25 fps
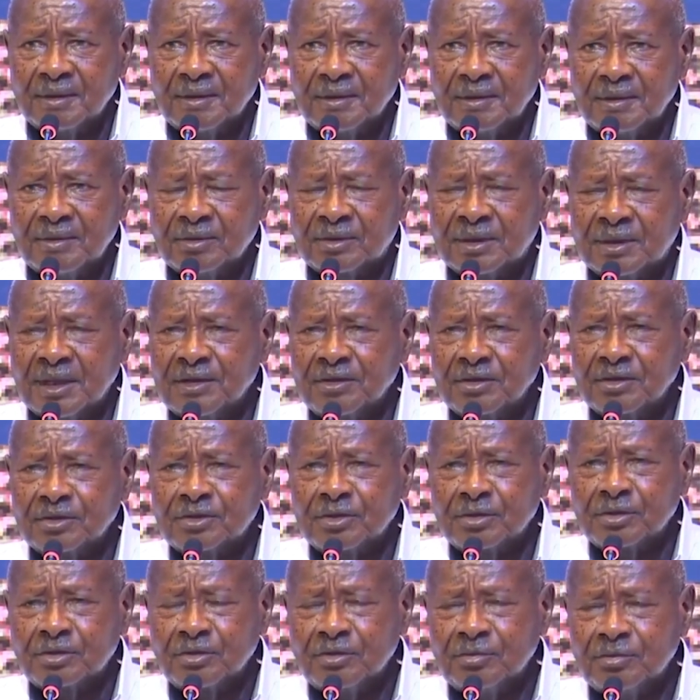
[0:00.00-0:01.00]
You cannot
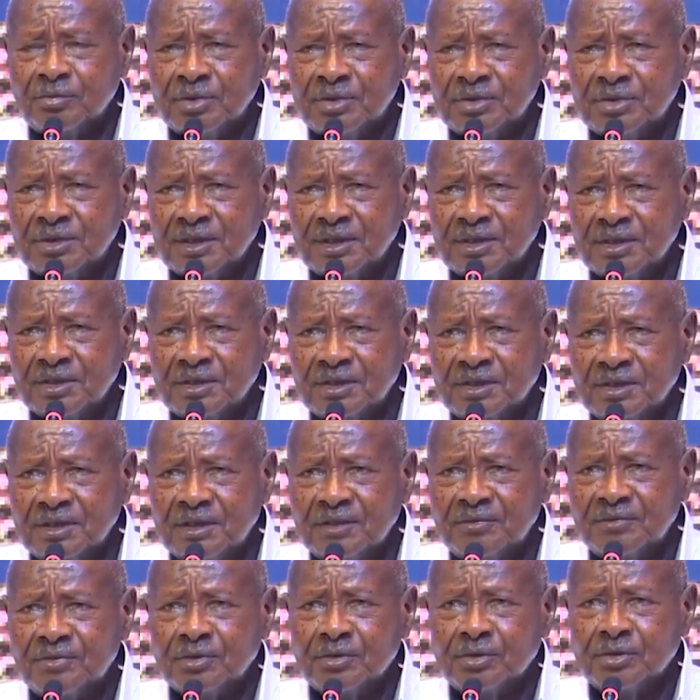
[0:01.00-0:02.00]
talk of business
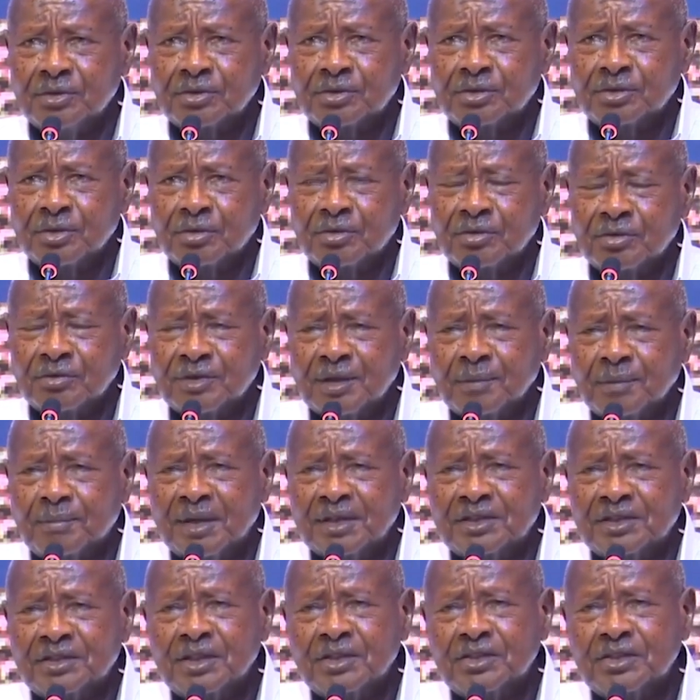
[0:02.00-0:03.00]
if you don't talk of the
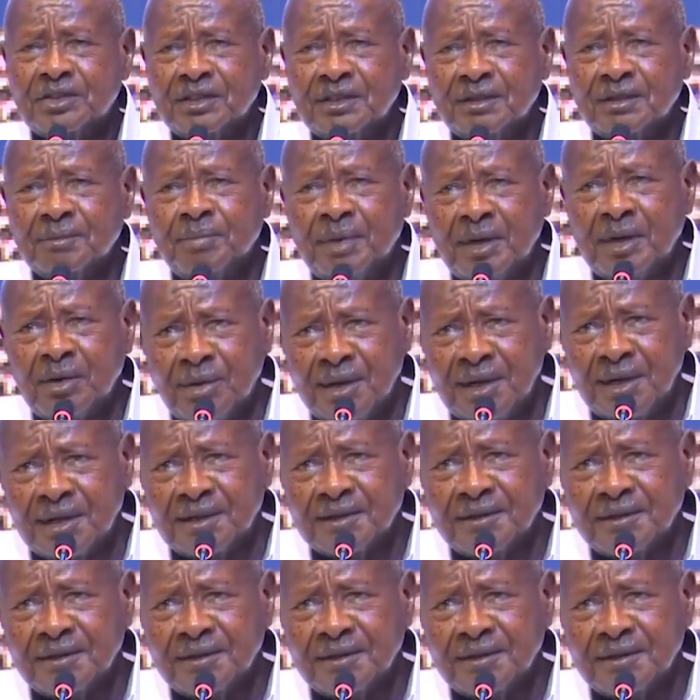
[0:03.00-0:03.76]
purchasing power